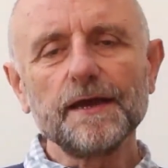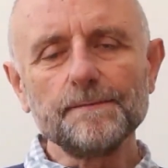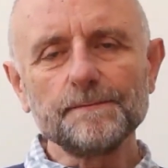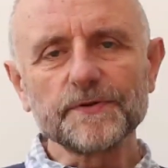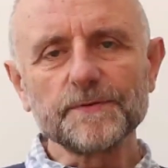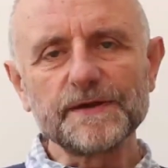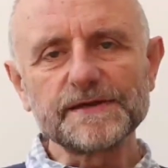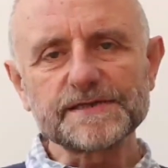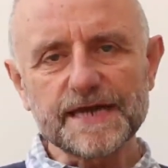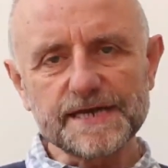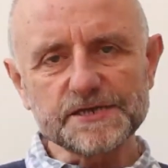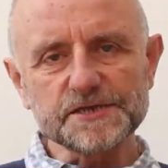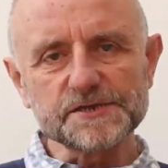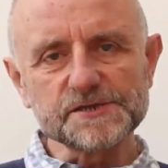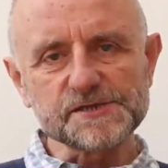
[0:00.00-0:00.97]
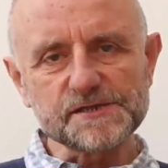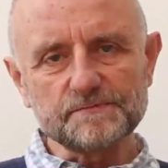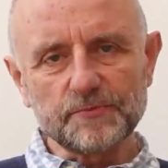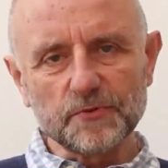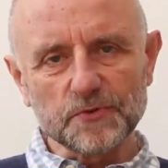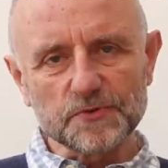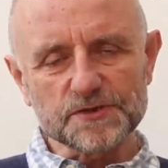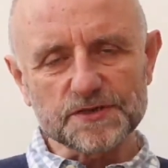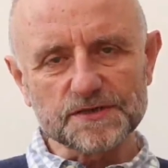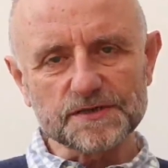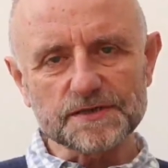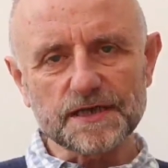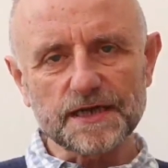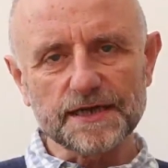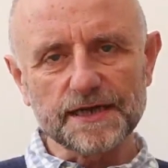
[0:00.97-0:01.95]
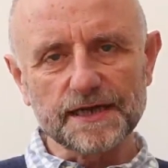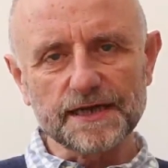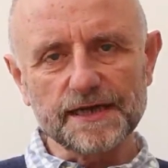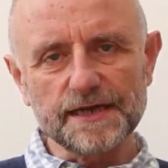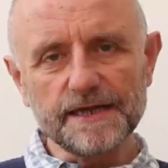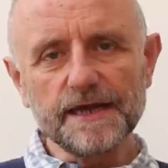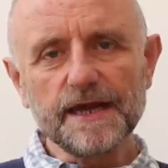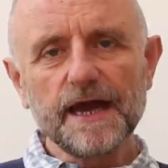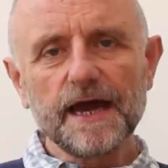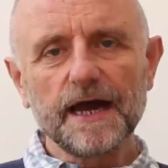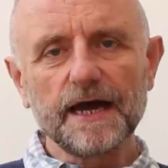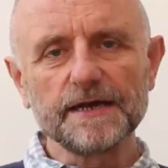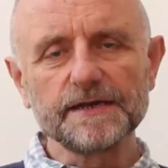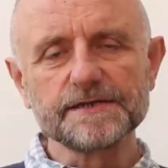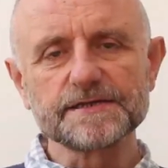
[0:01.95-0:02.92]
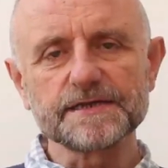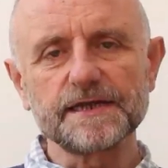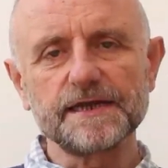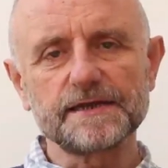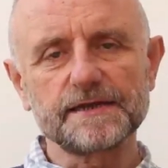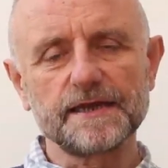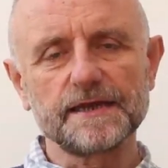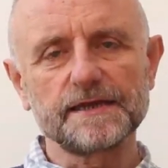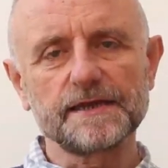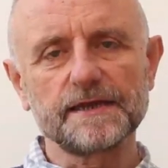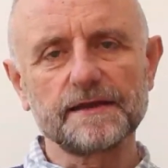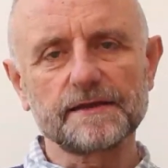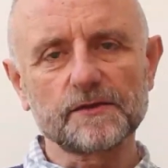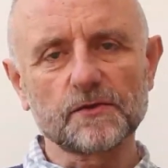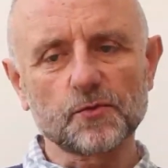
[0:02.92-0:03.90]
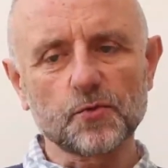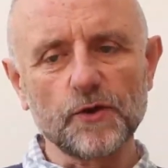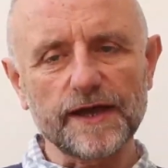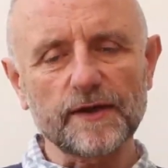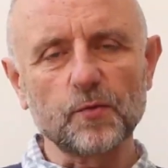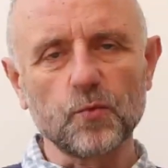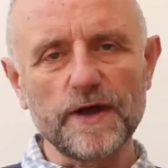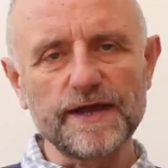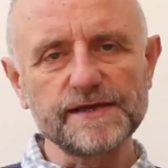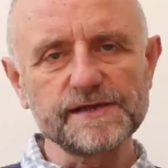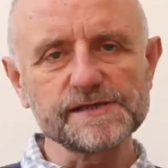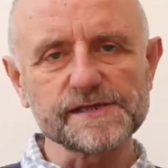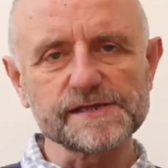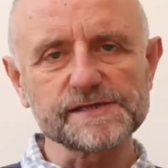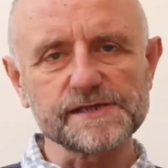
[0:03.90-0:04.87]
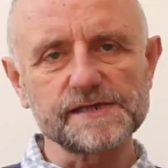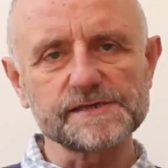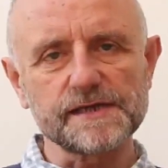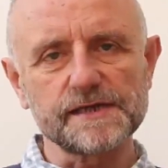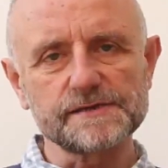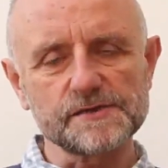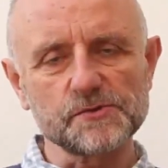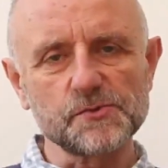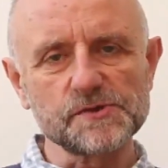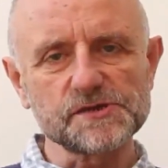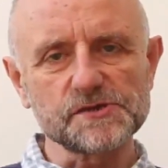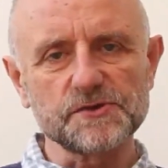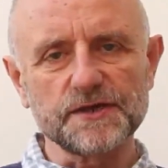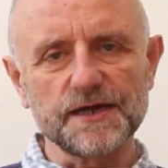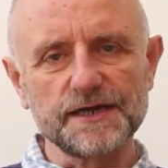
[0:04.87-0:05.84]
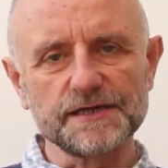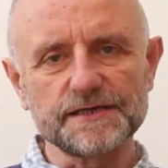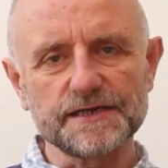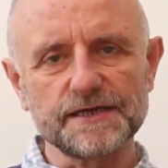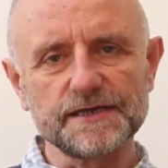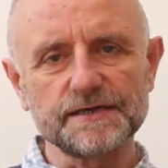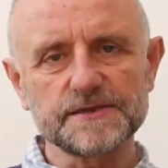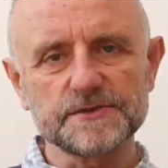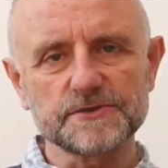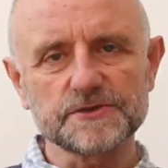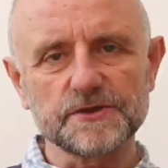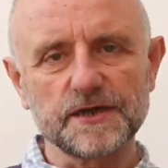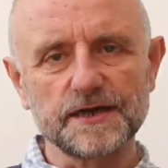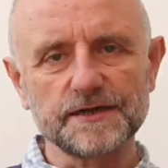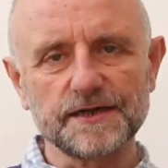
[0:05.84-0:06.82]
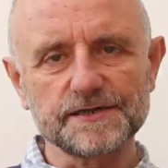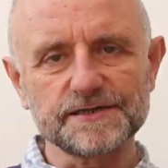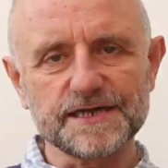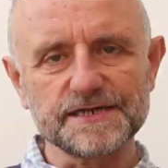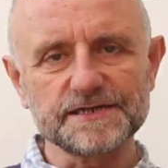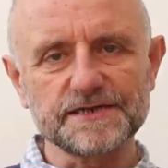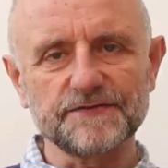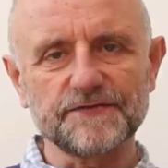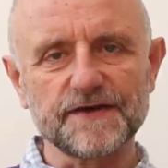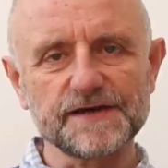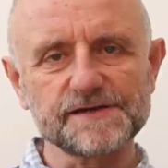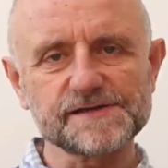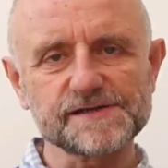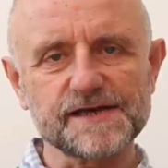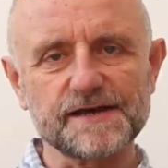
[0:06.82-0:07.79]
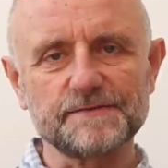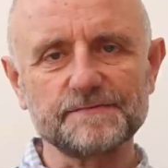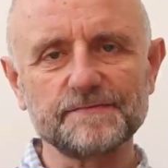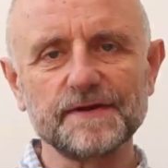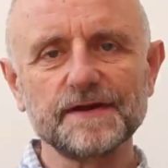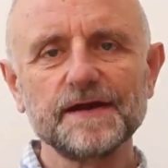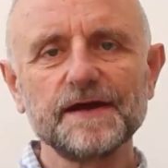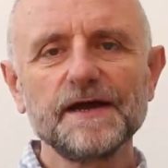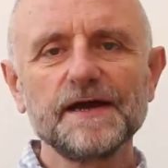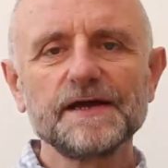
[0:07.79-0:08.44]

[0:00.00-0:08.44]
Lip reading: Implementation's important, clearly, and quick wins is always a good idea to try and identify some,